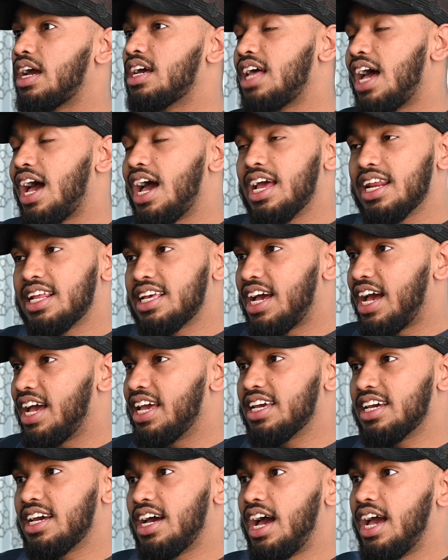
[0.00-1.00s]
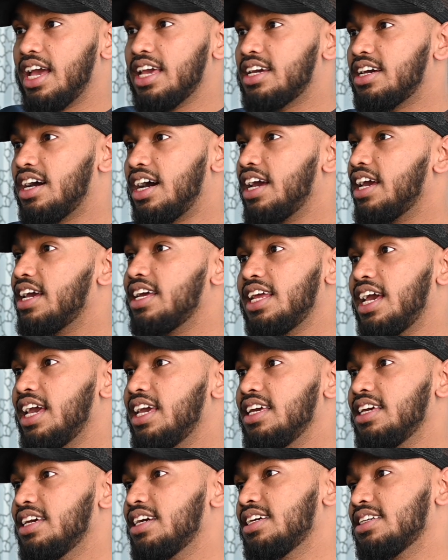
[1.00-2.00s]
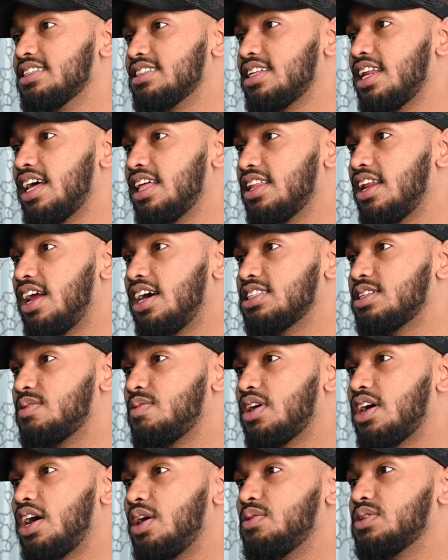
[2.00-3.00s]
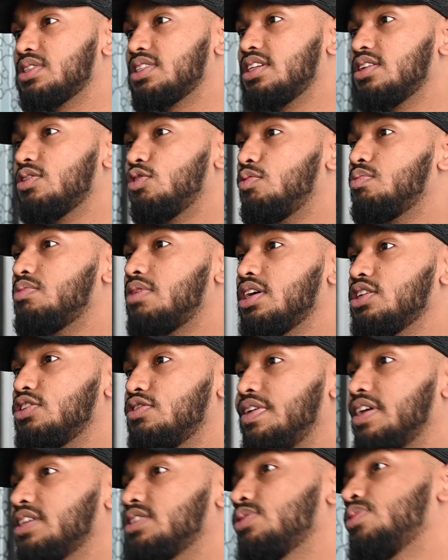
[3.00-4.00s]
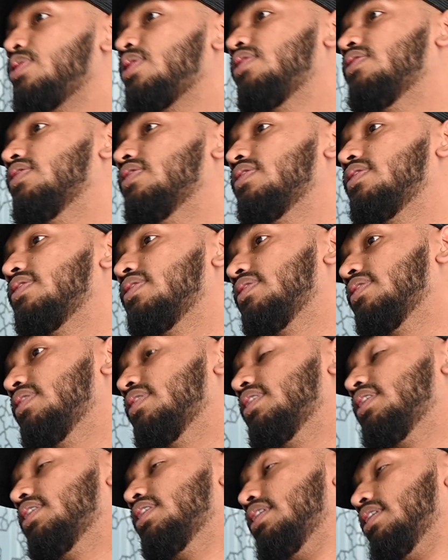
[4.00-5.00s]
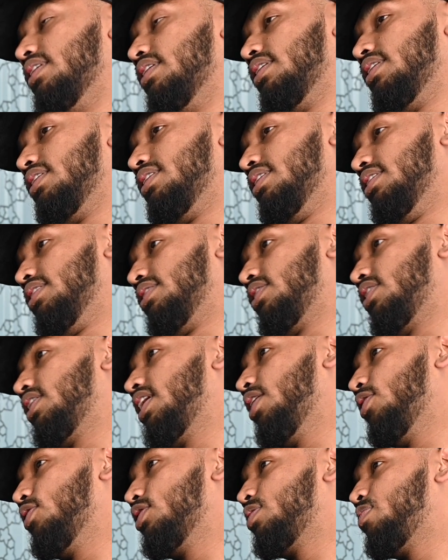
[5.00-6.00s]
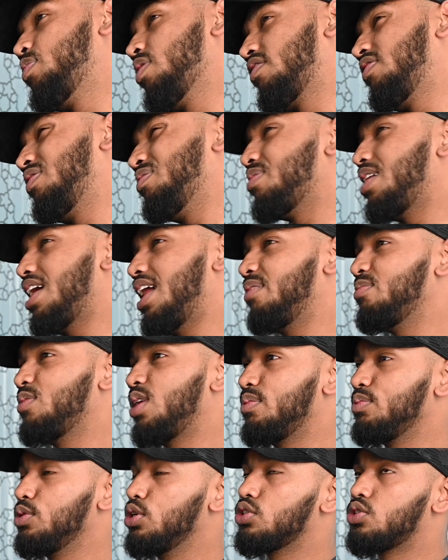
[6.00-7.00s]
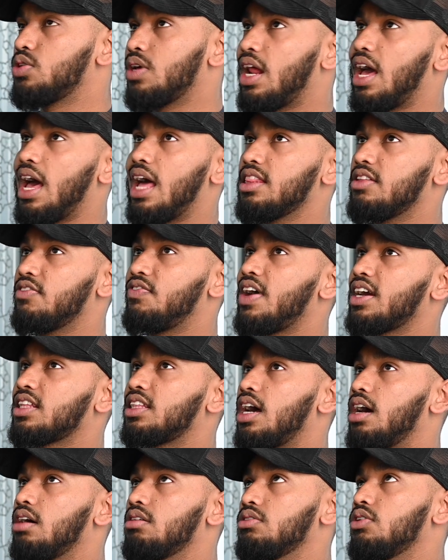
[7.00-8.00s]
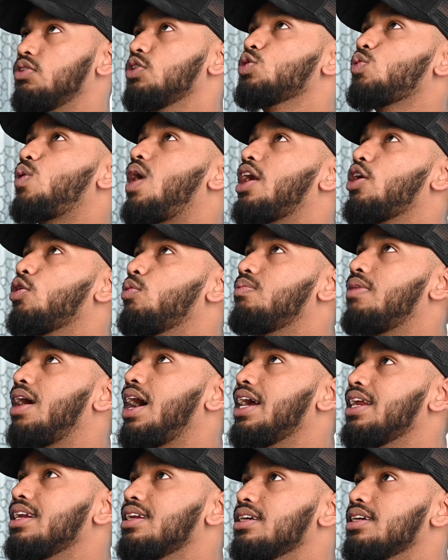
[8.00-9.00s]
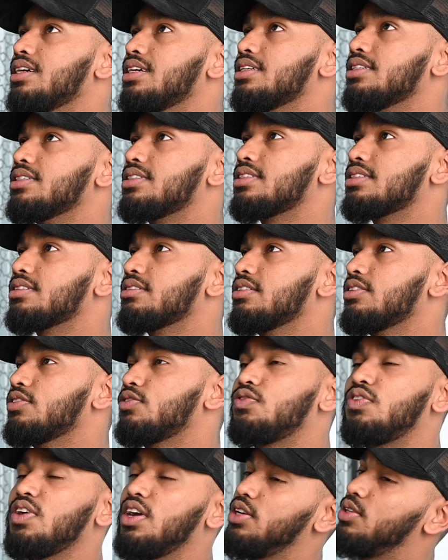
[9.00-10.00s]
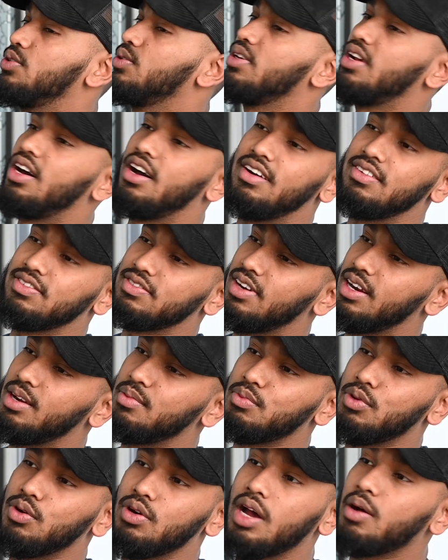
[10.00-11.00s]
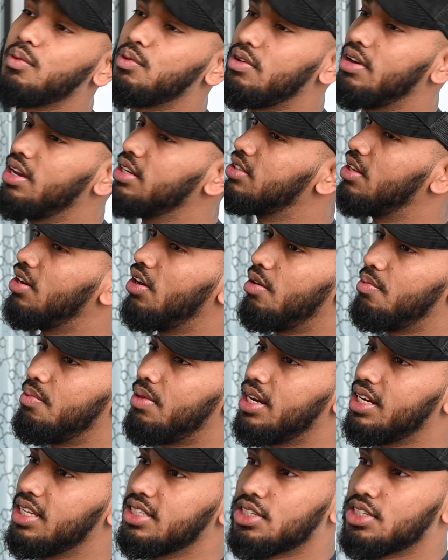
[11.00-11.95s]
I ain't cut it in 8 years. Like last time I cut it was in the Umrah in 2012. Mm-hmm. So yeah, it was a big thing. But alhamdulillah, I'm used to it. And the fact that the reason why I don't mind is it's $32,500, bro. Like we raised a lot of money.